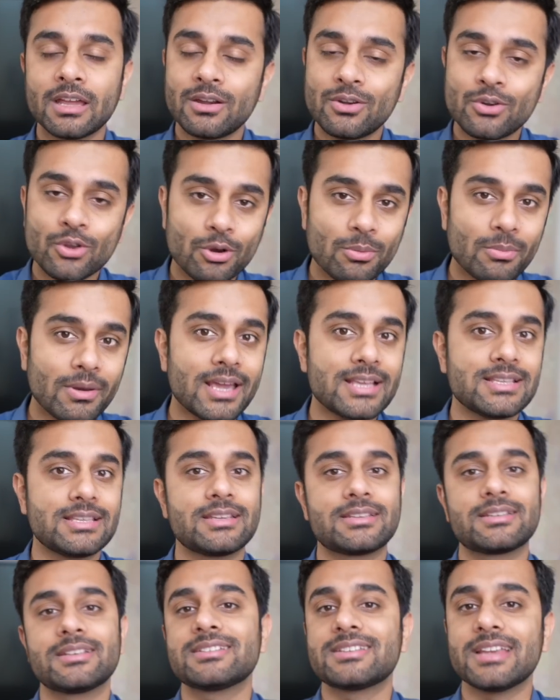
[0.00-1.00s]

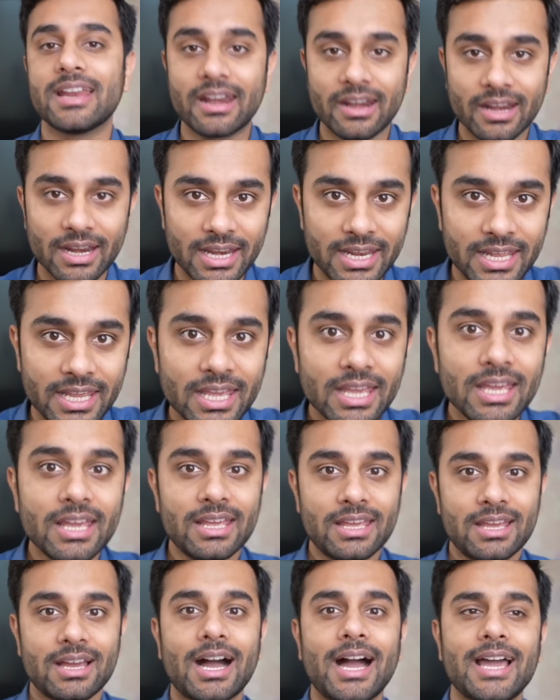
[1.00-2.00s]
Normalization, generally,
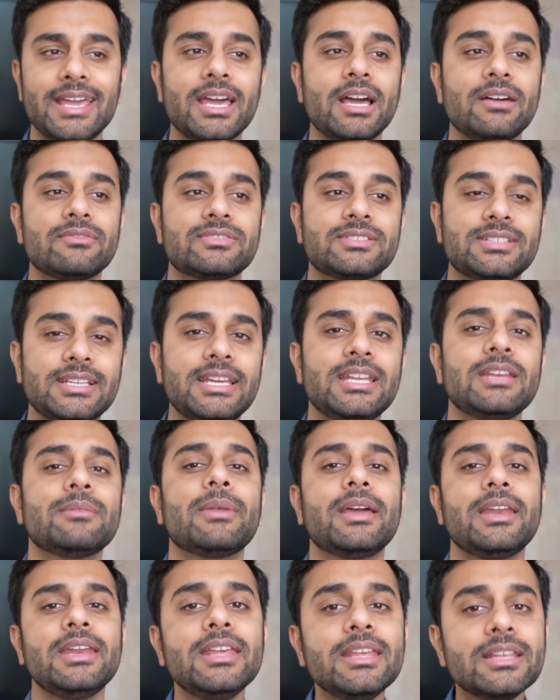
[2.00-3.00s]
I have seen
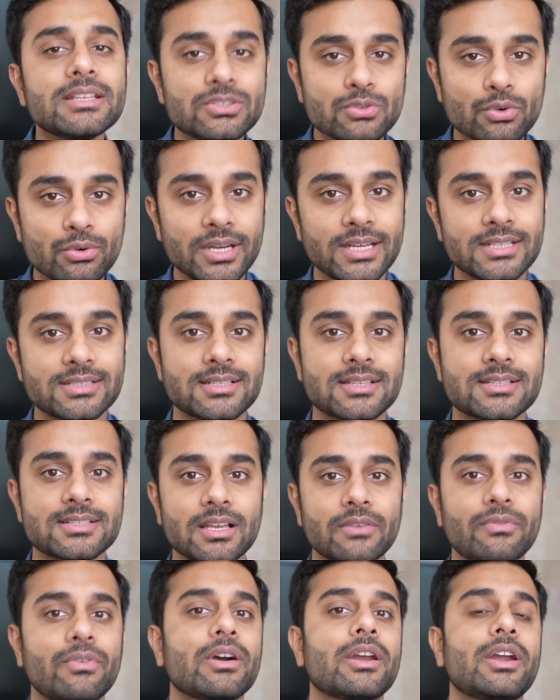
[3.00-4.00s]
many students
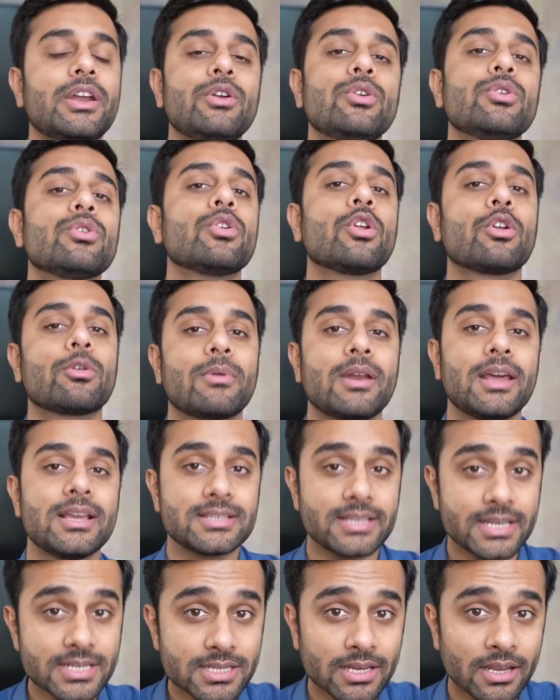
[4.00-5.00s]
suffer due to
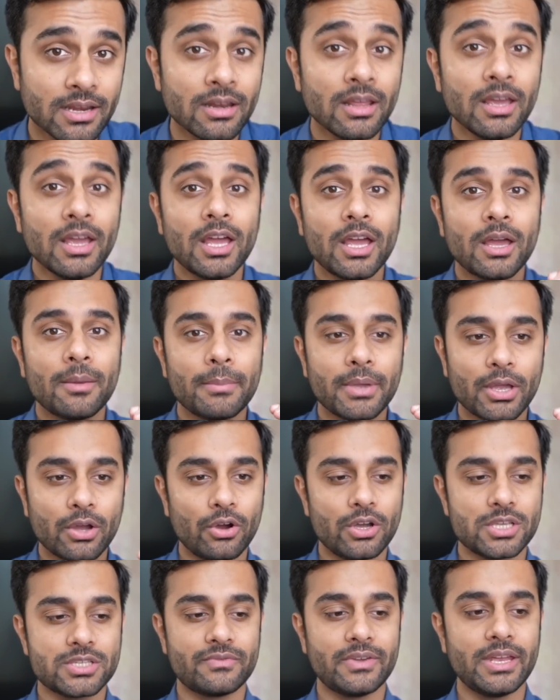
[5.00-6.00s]
normalization,
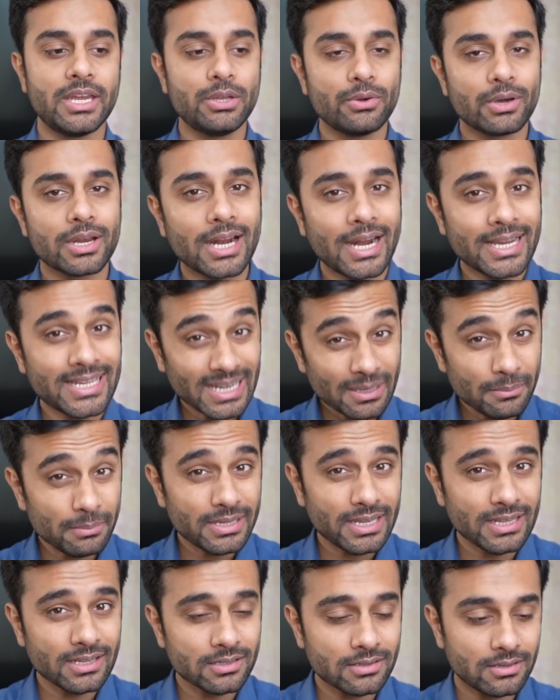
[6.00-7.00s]
because when you are
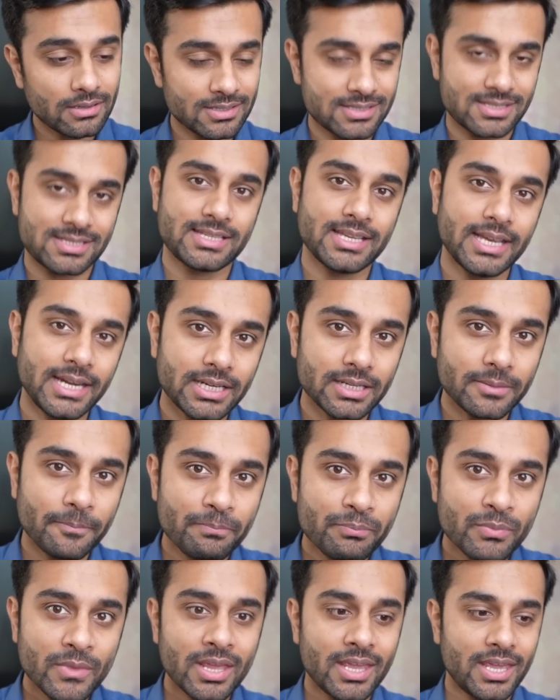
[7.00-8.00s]
attempting a set,
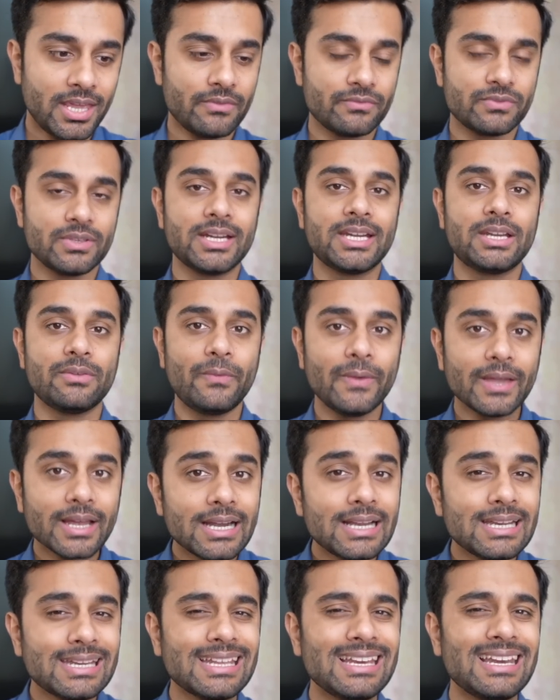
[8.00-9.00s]
if the
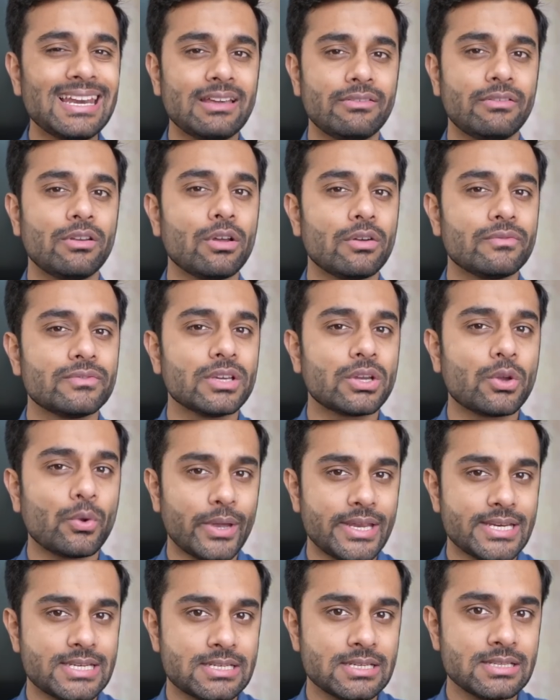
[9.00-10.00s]
difficulty level of the
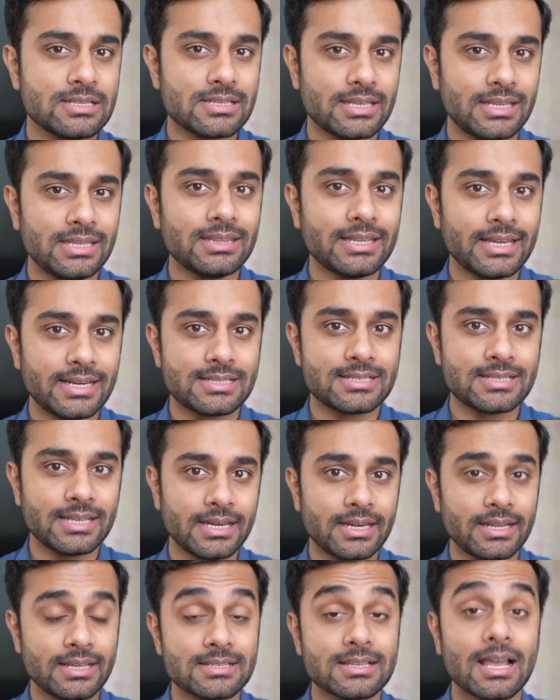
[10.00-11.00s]
questions in that
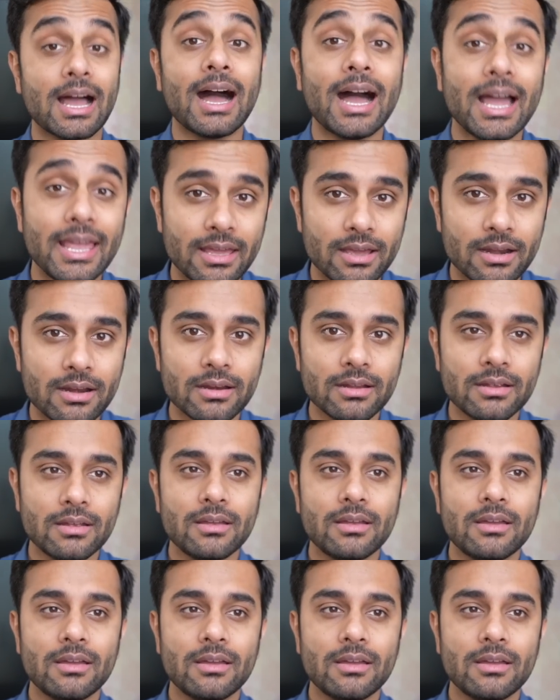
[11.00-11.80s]
set is higher,